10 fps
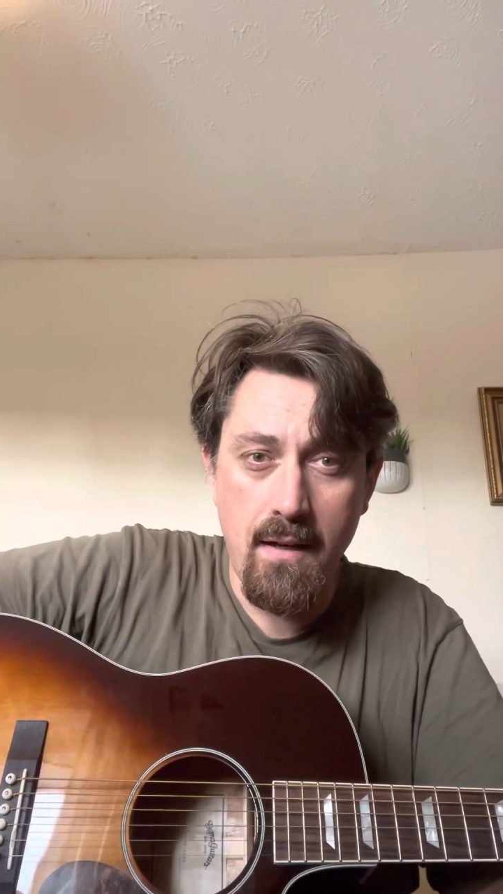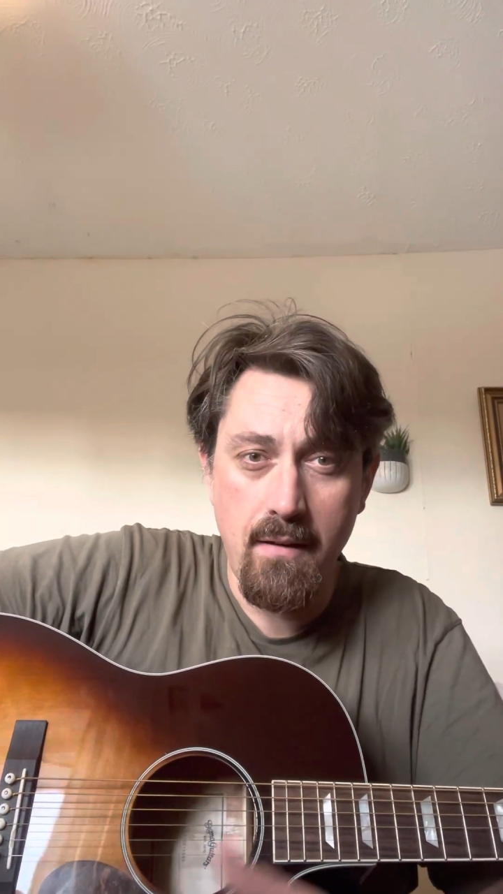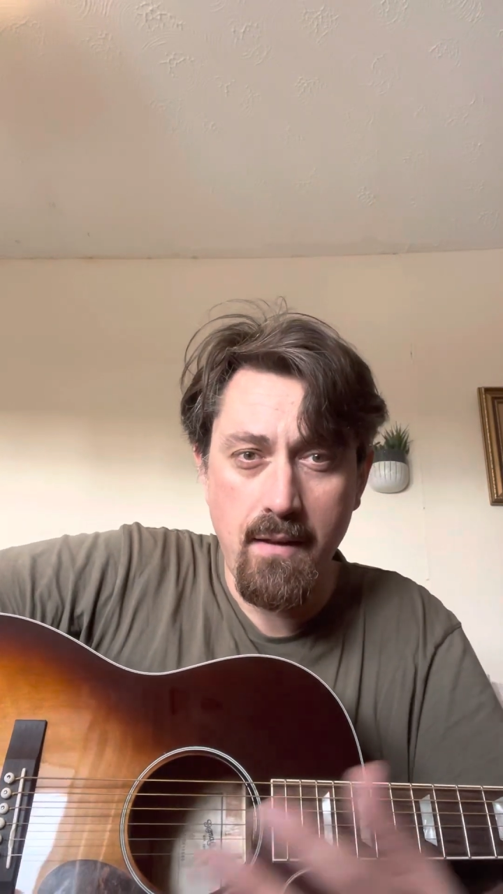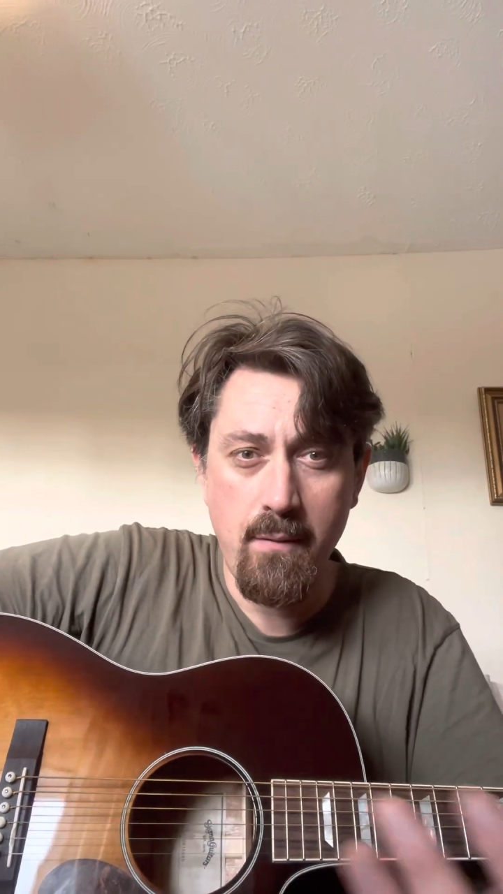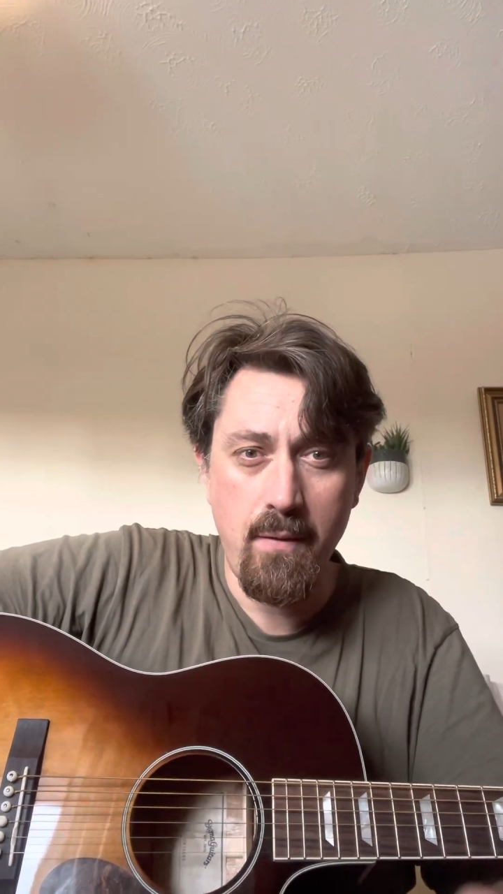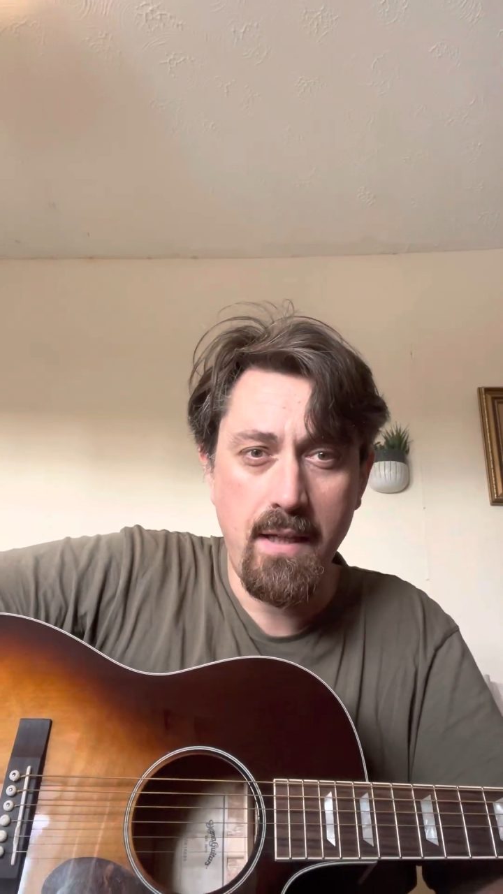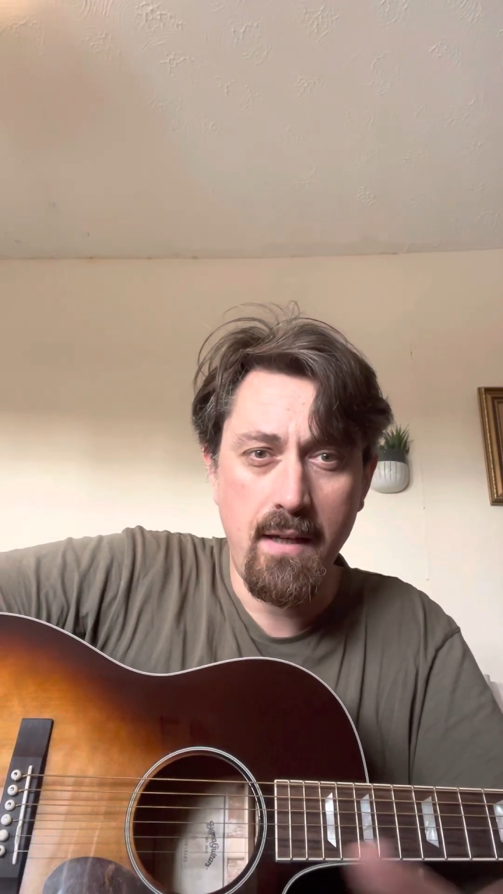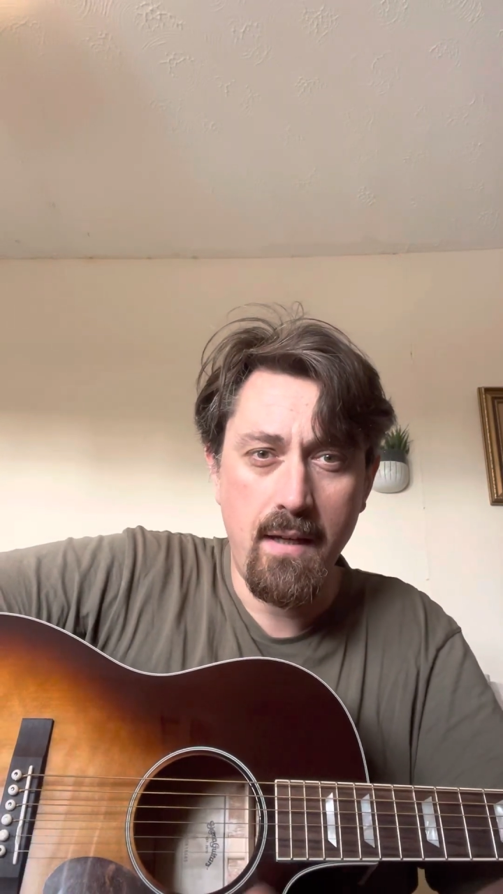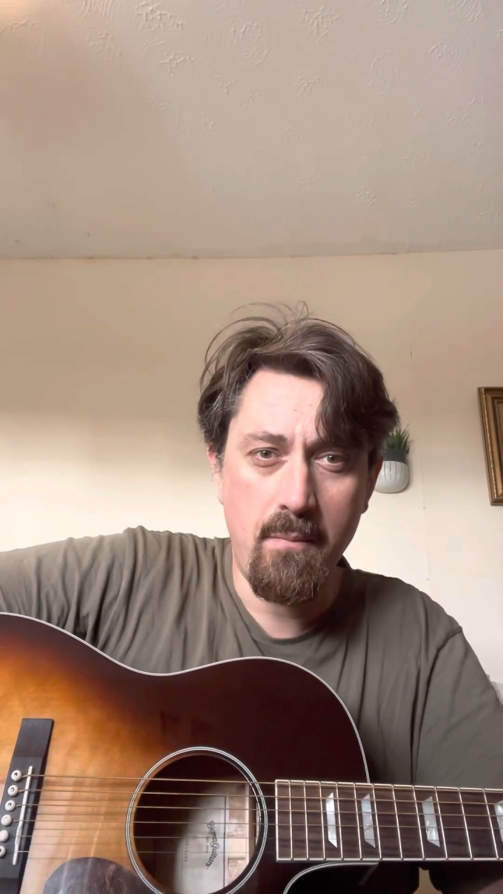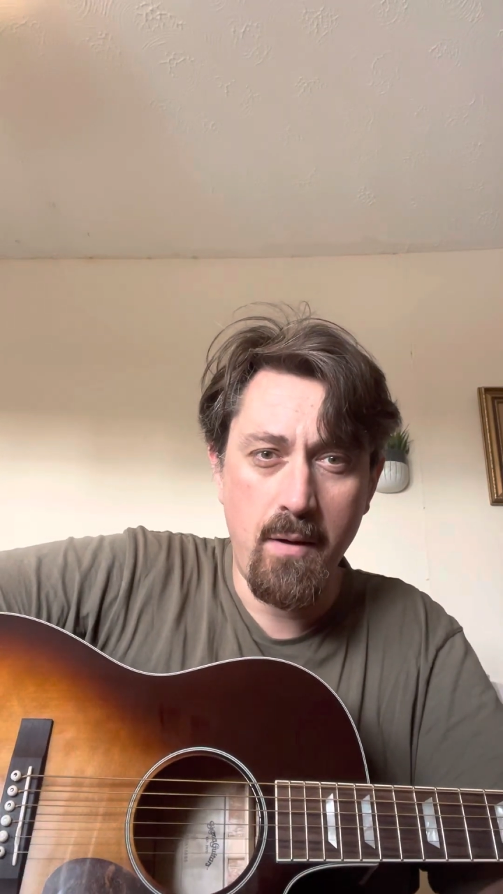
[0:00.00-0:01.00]

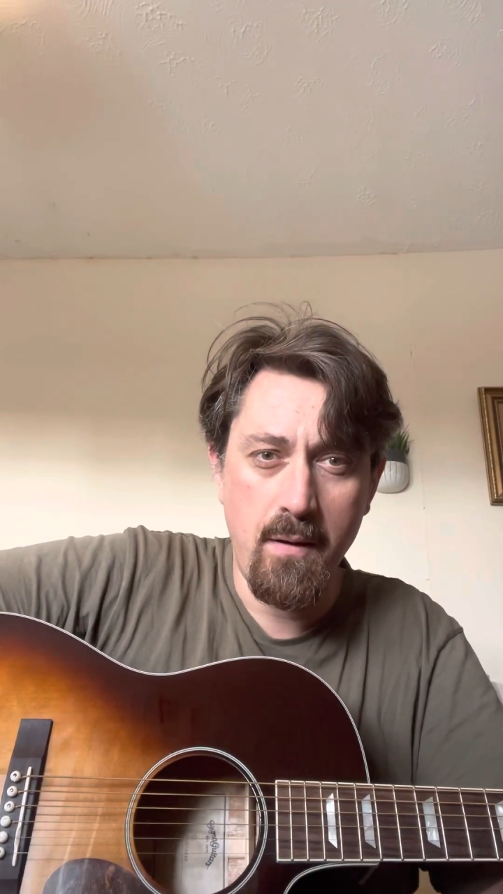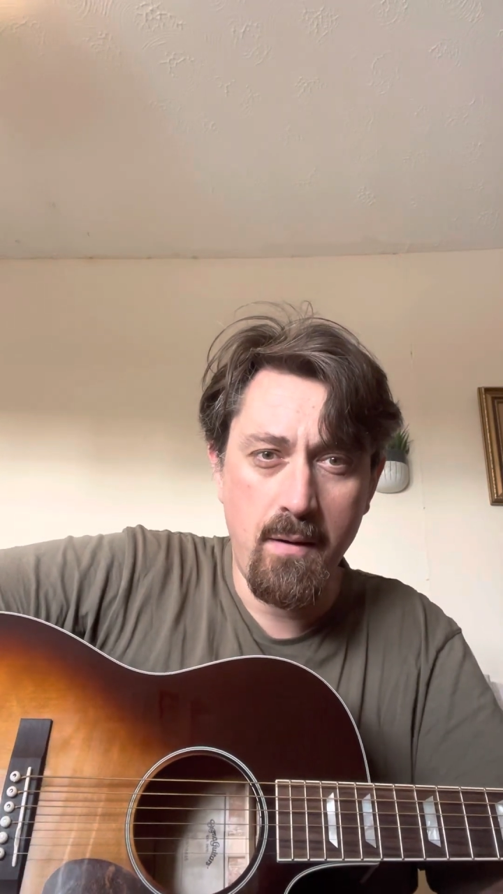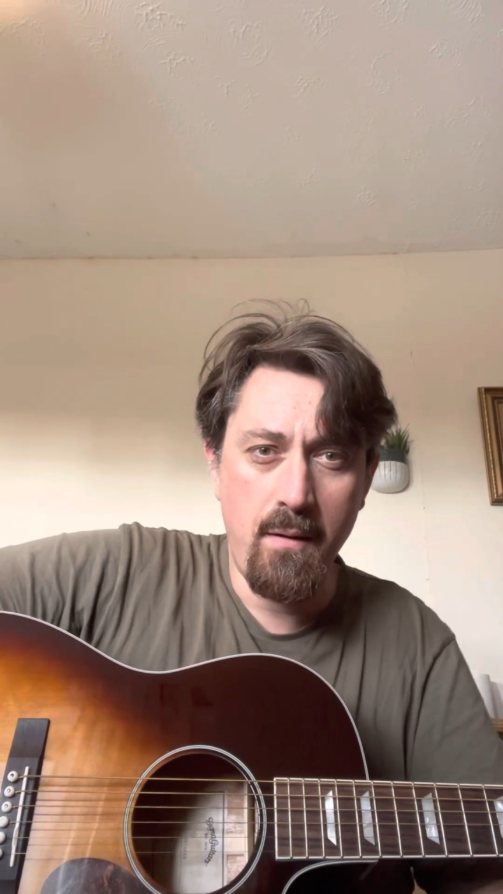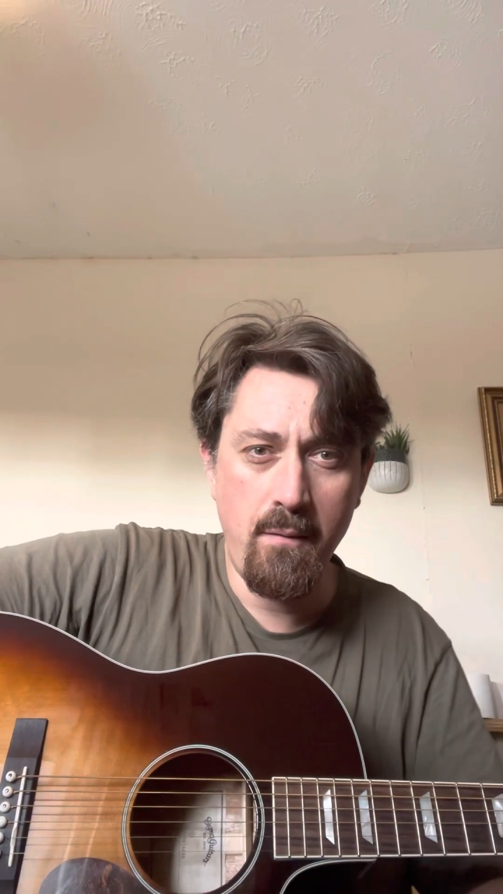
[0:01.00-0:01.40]
Thankfully, my